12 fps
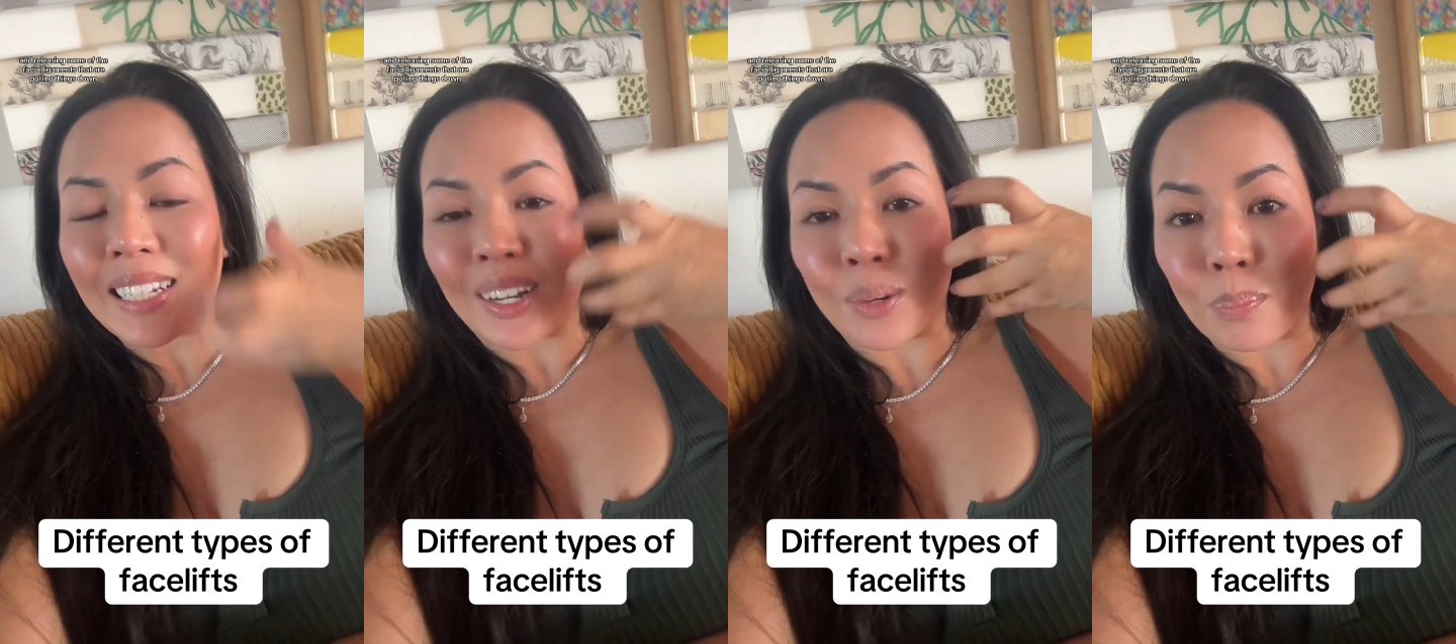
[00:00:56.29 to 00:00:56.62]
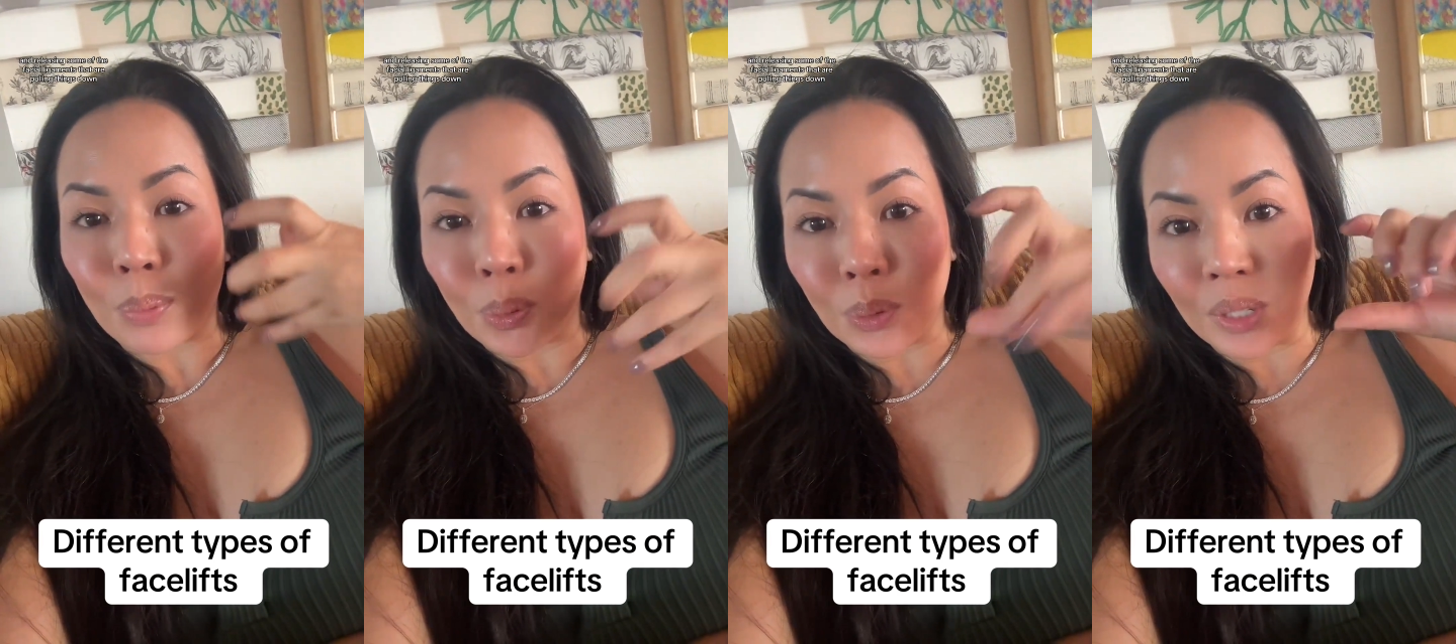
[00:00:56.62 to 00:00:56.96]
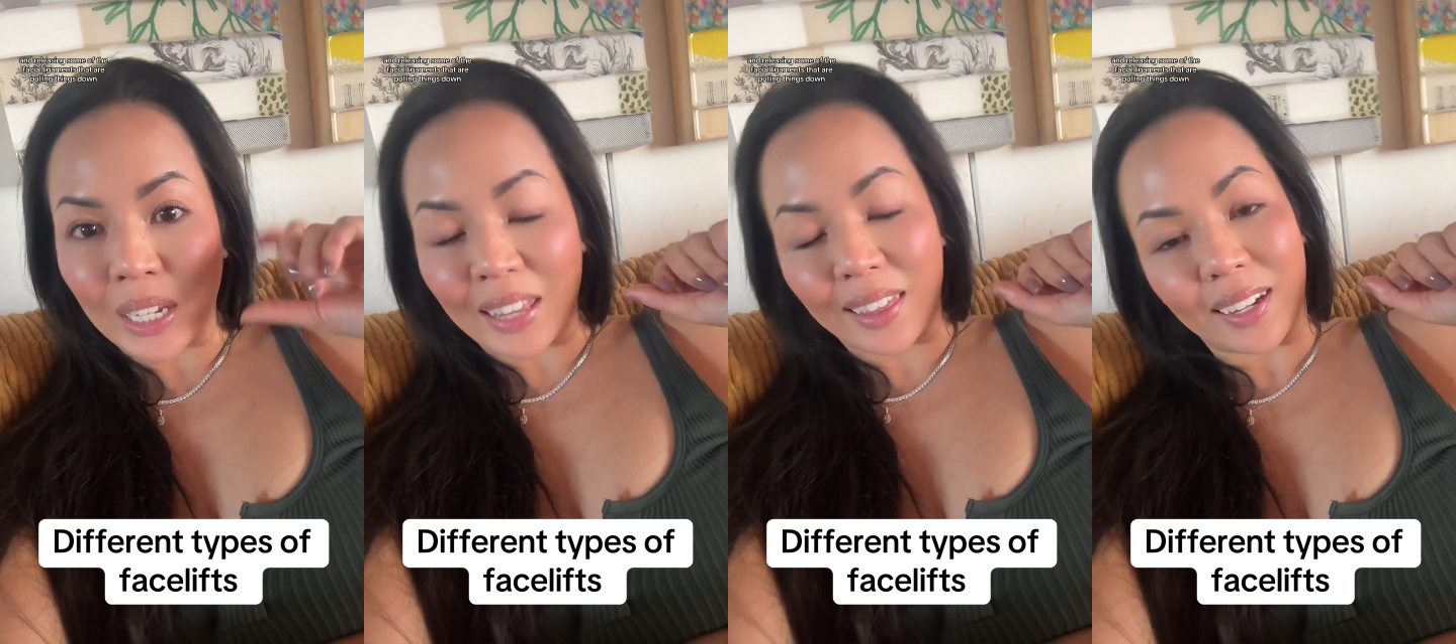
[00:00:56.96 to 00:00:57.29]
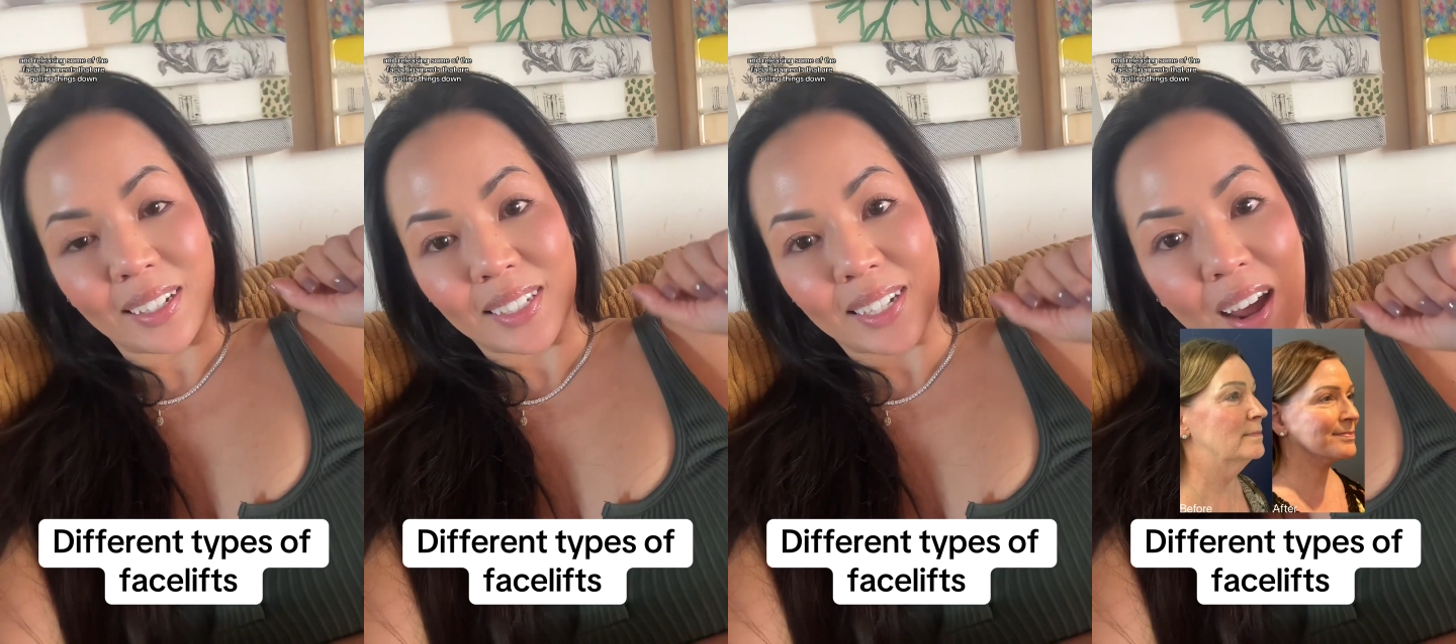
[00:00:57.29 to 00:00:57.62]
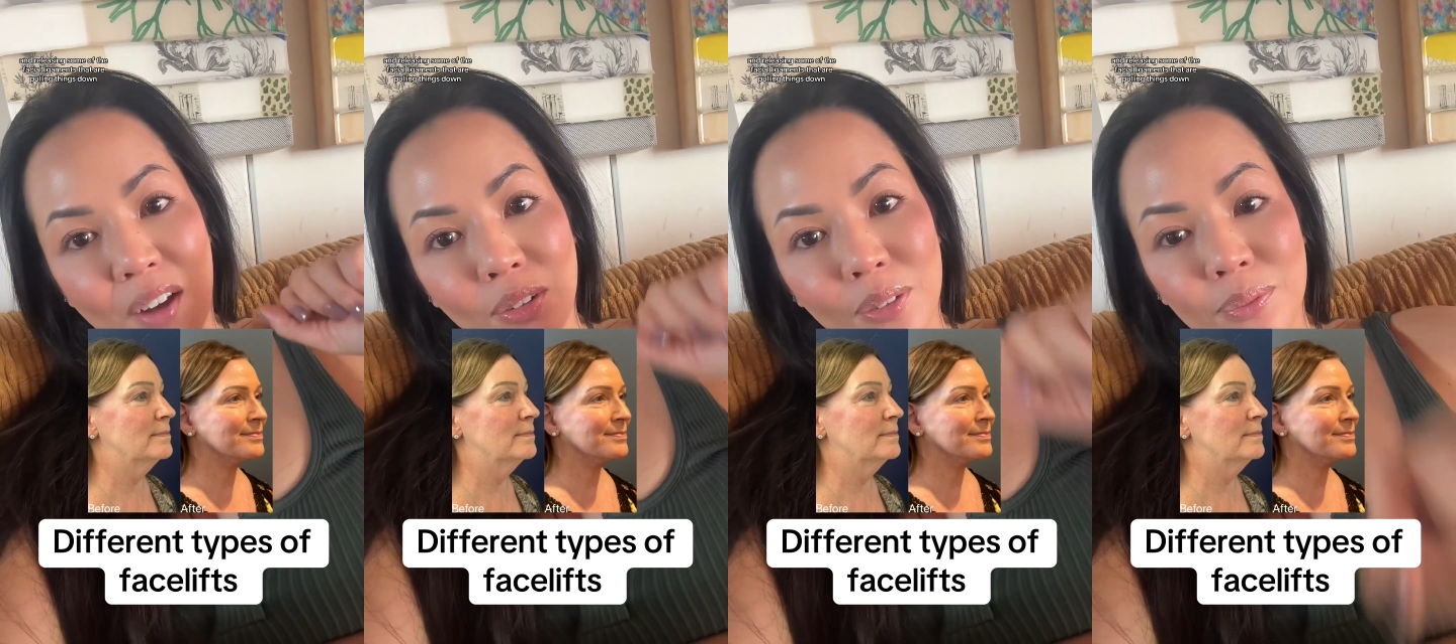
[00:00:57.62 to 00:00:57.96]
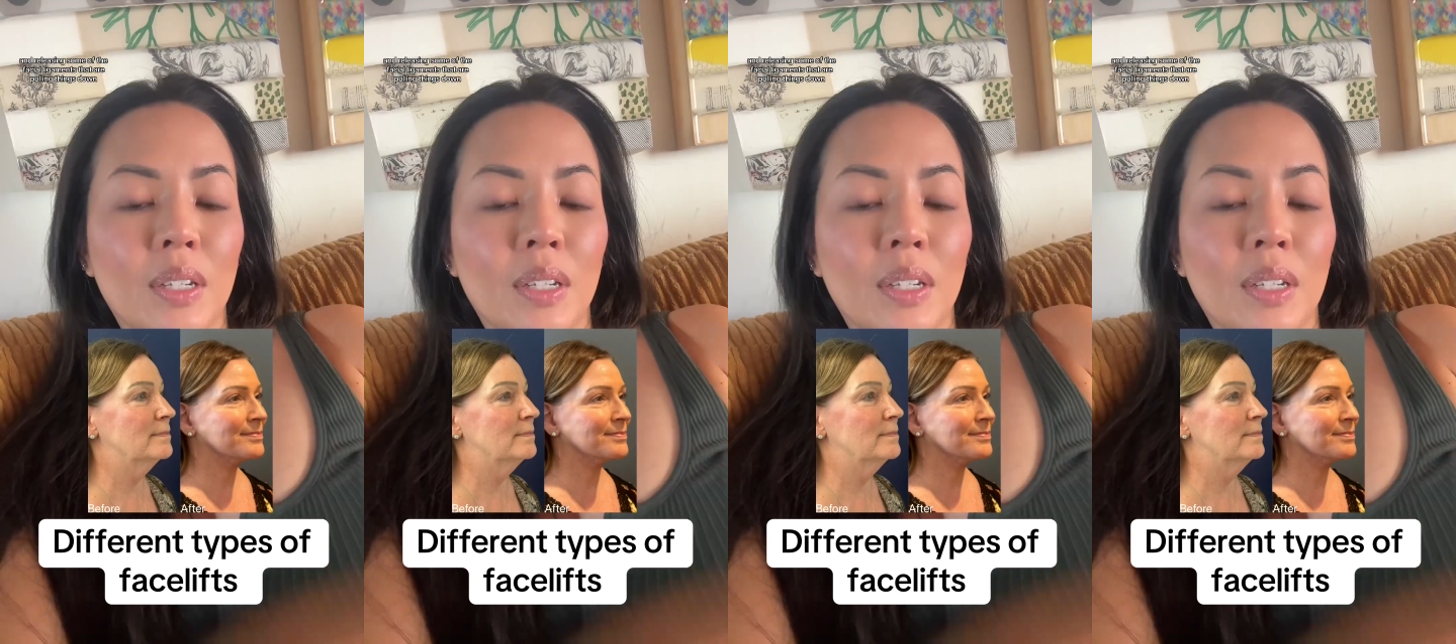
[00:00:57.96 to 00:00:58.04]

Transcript: that are pulling things down.